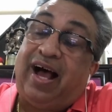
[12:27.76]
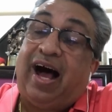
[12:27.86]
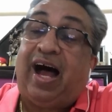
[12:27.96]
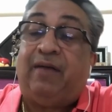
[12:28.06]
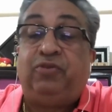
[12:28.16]

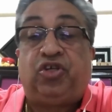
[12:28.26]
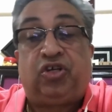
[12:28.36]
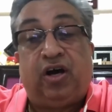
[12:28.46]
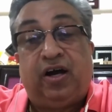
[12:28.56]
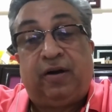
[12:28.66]
I'm
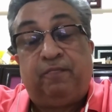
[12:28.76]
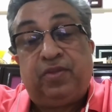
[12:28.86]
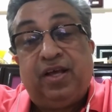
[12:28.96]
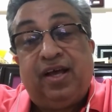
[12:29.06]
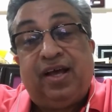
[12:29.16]
sure
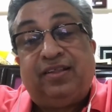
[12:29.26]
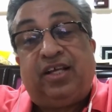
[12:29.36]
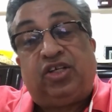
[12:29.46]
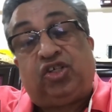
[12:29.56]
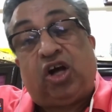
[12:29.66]

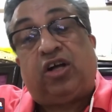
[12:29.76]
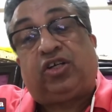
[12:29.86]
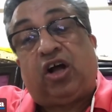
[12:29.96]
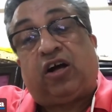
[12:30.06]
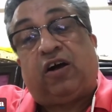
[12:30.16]
this short
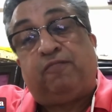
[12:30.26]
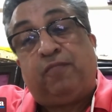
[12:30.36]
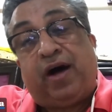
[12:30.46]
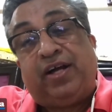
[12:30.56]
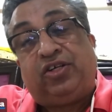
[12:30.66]
talk of
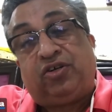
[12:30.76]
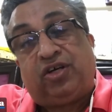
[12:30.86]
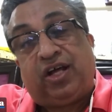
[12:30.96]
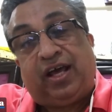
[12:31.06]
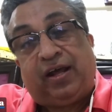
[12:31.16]
mine
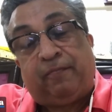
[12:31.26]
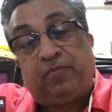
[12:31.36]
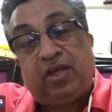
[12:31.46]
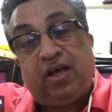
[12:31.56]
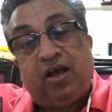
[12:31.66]
today
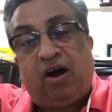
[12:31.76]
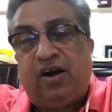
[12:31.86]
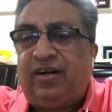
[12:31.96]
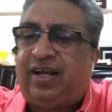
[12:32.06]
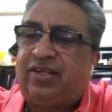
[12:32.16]

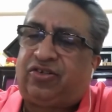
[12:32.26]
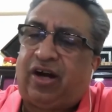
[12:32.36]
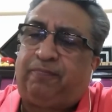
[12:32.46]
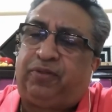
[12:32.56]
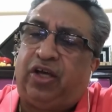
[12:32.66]
on
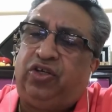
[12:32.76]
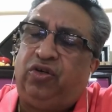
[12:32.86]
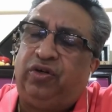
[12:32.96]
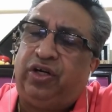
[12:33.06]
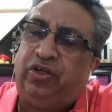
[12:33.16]
Disrupt the
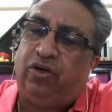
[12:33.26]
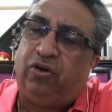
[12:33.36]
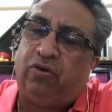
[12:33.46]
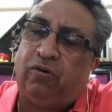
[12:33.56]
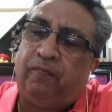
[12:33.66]
You in
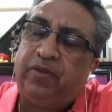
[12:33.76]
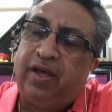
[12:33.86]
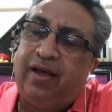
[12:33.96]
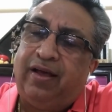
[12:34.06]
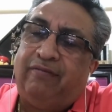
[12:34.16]
You
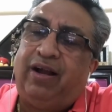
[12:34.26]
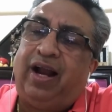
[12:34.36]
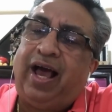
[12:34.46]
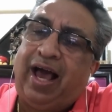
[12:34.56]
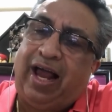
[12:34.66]
will
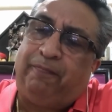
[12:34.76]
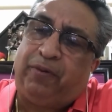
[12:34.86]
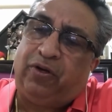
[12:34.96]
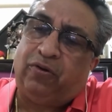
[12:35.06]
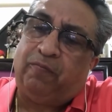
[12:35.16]
help
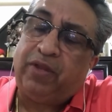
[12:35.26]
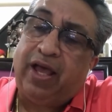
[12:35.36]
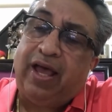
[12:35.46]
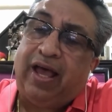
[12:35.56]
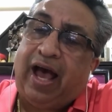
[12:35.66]
you.
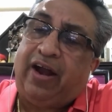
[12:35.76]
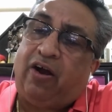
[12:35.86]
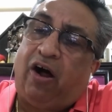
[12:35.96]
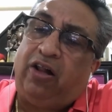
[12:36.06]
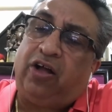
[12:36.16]
And
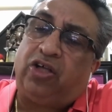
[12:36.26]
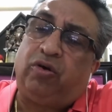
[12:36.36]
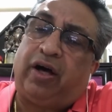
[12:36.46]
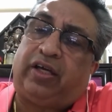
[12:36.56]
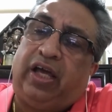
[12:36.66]
all those who
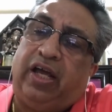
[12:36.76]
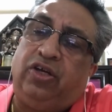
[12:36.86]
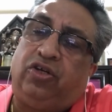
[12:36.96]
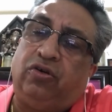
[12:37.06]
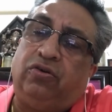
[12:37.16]
are
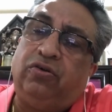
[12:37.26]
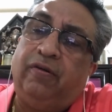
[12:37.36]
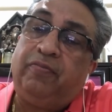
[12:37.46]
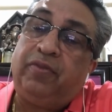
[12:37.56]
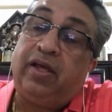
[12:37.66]
keen to
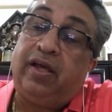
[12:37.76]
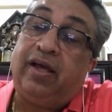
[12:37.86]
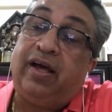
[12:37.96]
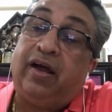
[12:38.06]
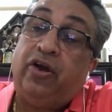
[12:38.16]

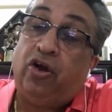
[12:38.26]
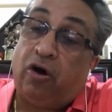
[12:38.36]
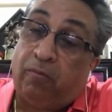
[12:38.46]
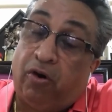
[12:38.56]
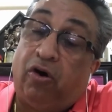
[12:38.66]

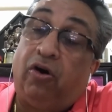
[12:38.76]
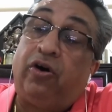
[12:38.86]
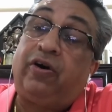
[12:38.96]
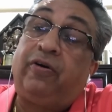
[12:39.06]
know more,